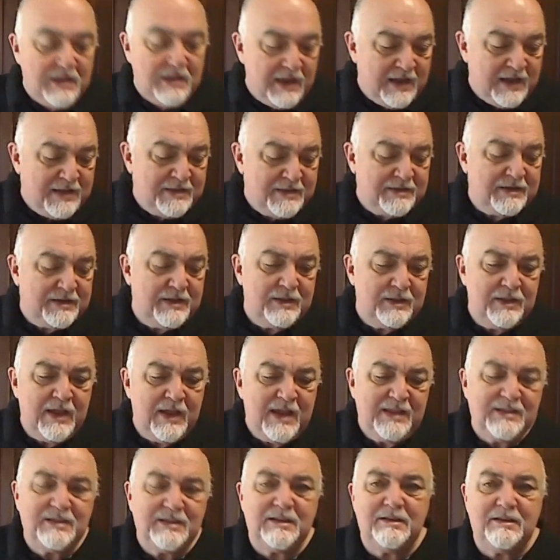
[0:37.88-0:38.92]
And
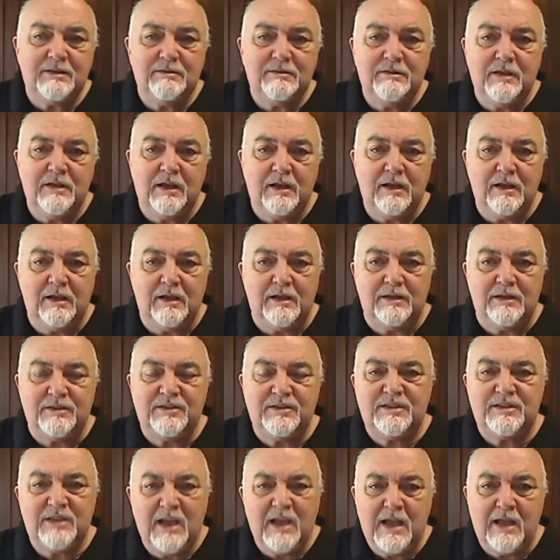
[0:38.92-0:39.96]
that
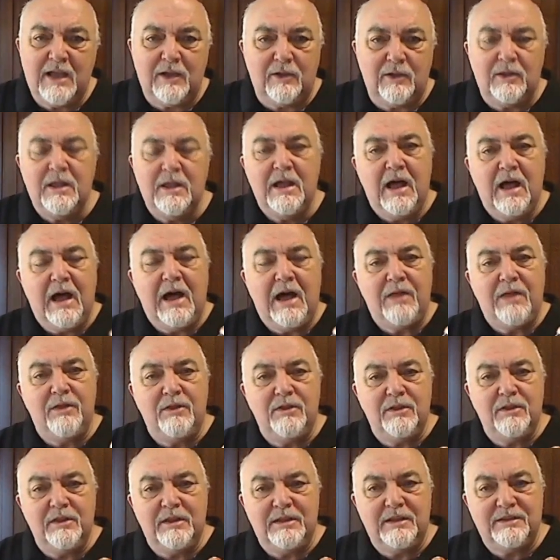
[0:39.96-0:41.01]
scale
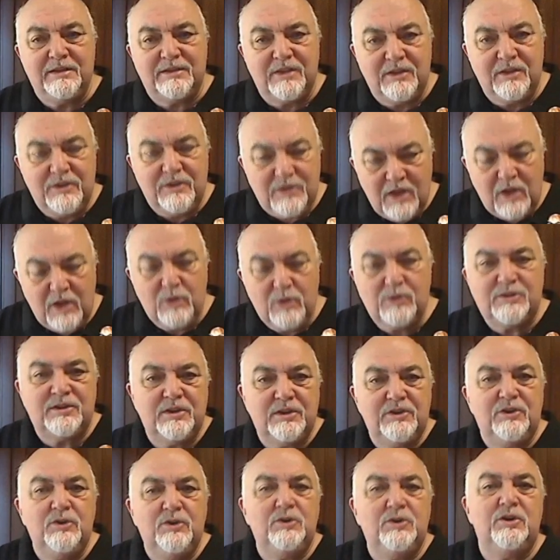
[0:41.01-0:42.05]
is the notes
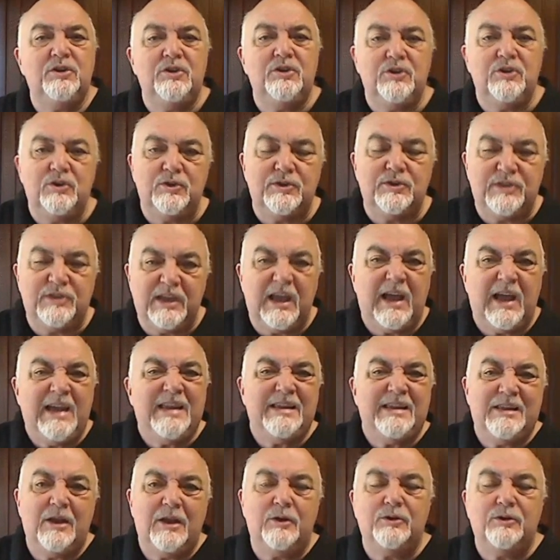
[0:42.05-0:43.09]
that you can use, the
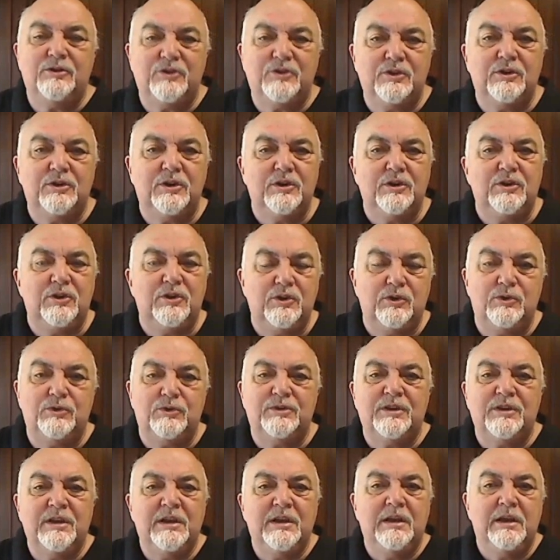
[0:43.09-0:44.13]
8 notes you can
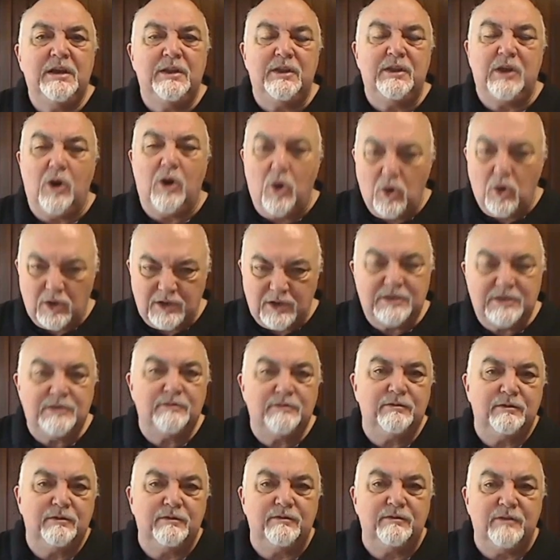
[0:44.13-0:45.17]
use, the
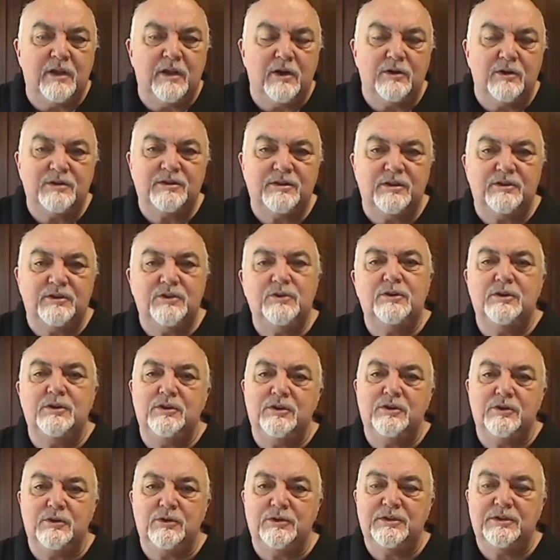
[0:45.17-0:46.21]
octave of notes that you
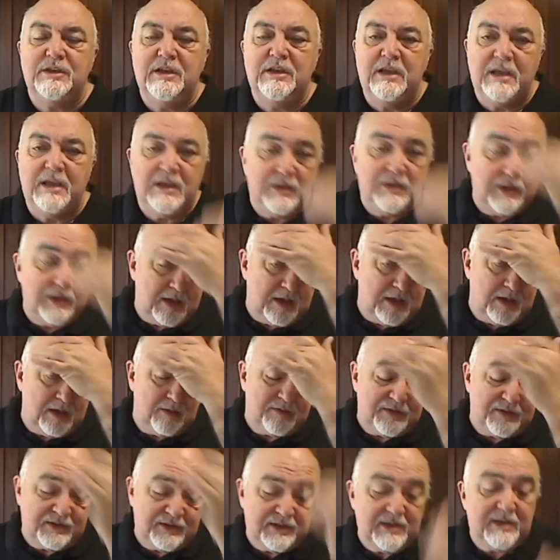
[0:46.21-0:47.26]
can use in the key
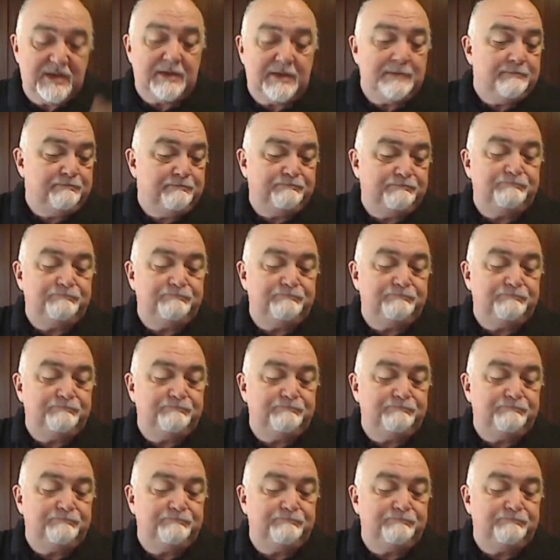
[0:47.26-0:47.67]
of C.